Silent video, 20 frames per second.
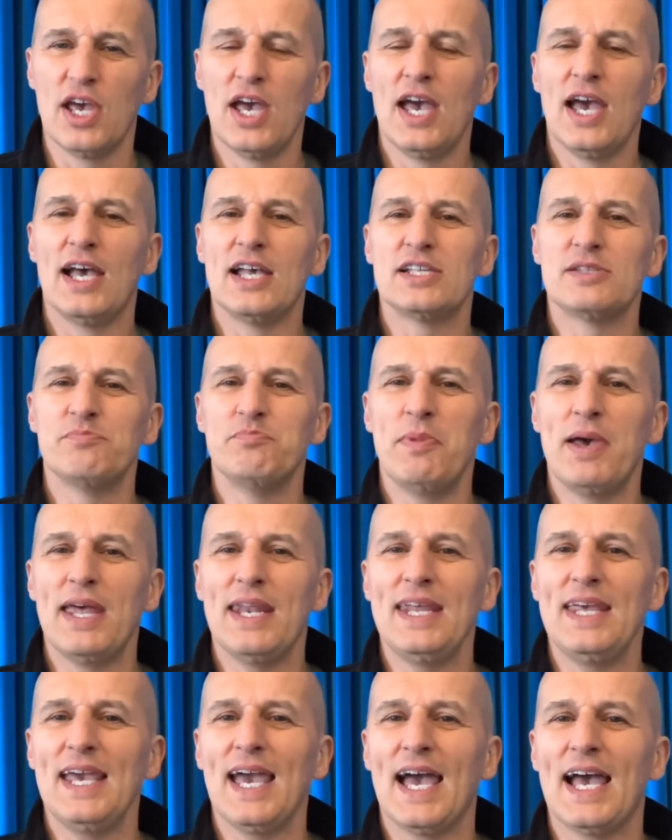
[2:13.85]
as
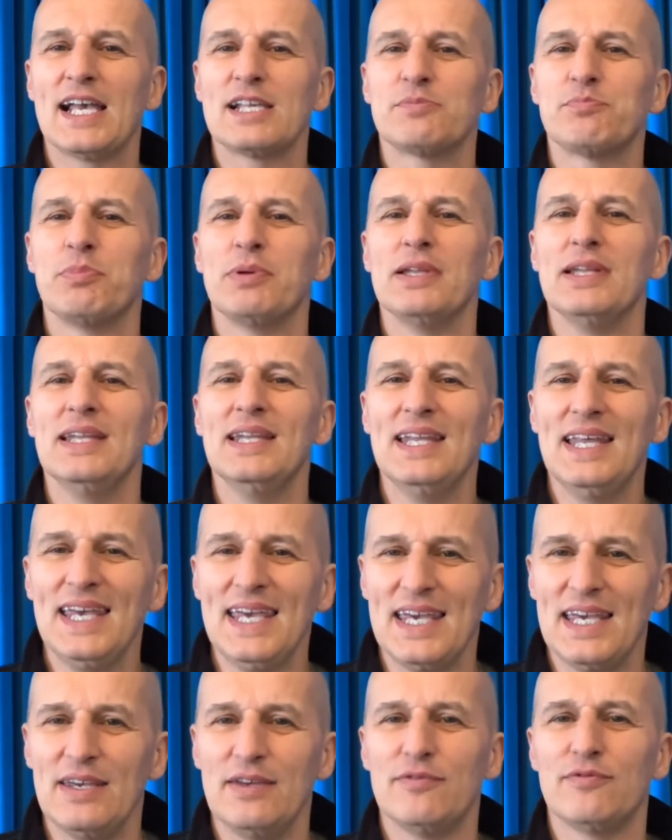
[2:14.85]
many as
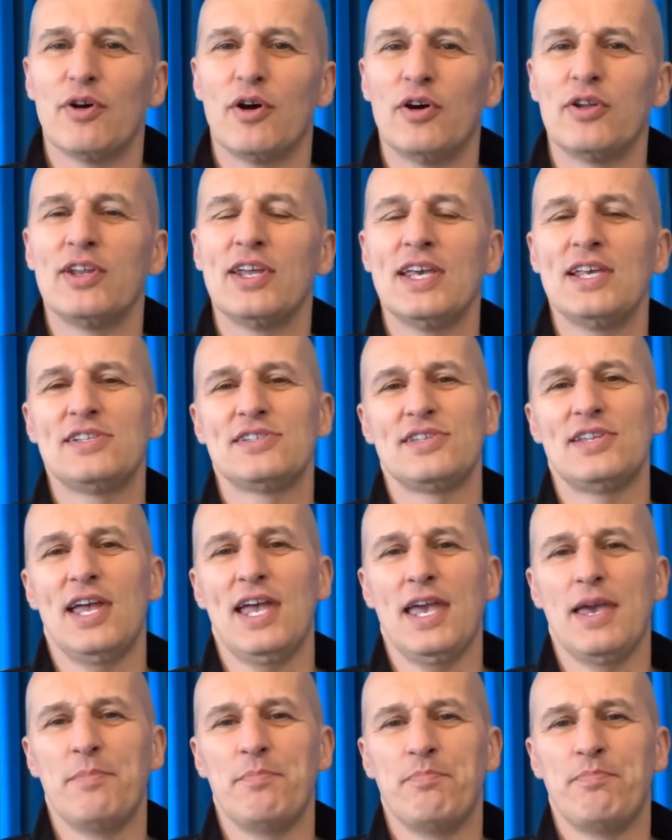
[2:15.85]
believe on his
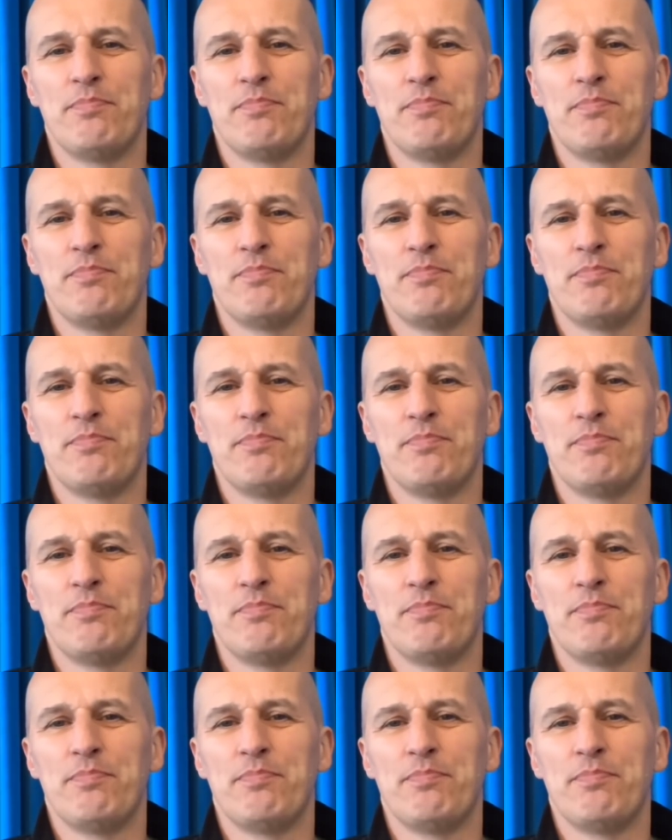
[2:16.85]
name."